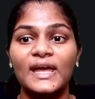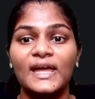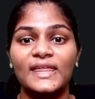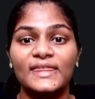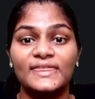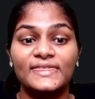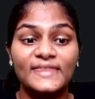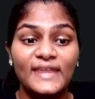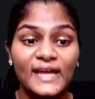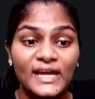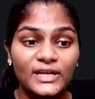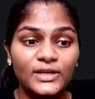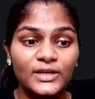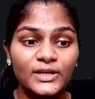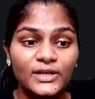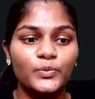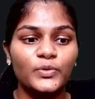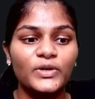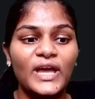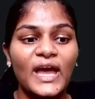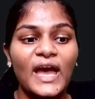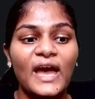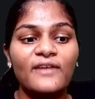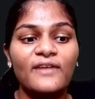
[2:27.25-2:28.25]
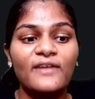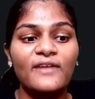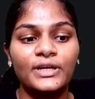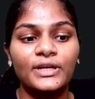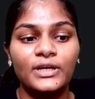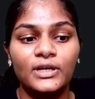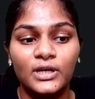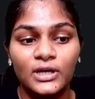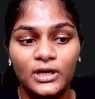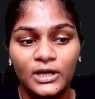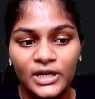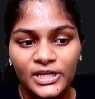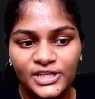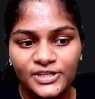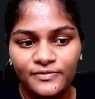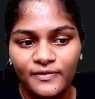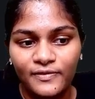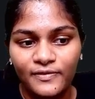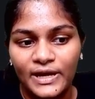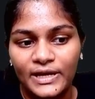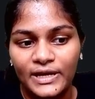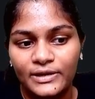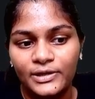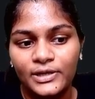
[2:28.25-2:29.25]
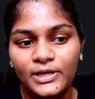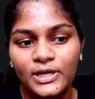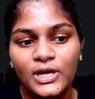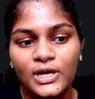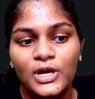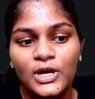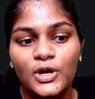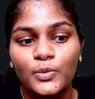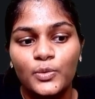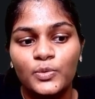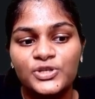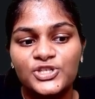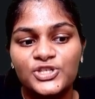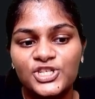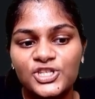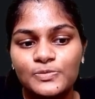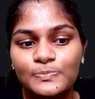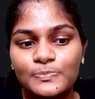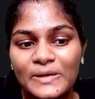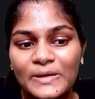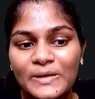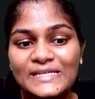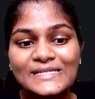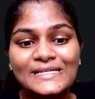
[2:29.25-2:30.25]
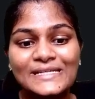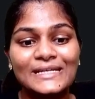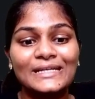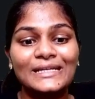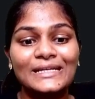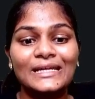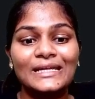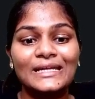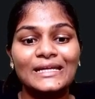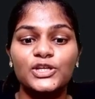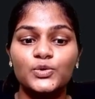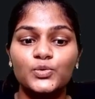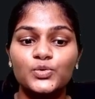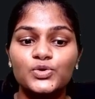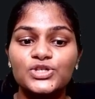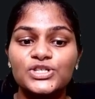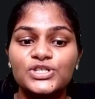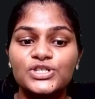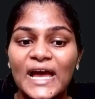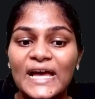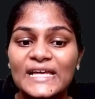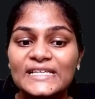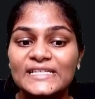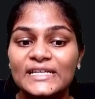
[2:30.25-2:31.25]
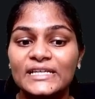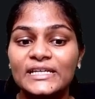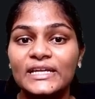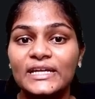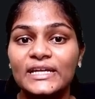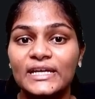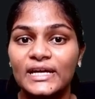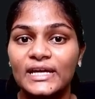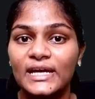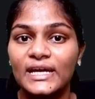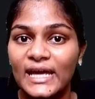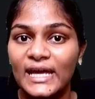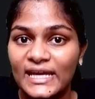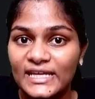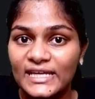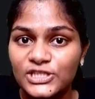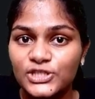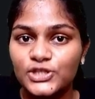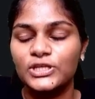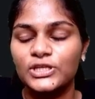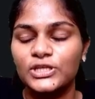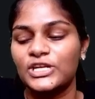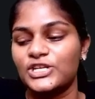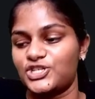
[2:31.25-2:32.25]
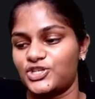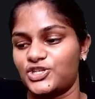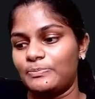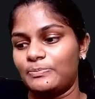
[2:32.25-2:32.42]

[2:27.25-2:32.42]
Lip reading: Then we have an earth wire, which is basically used as an insulation.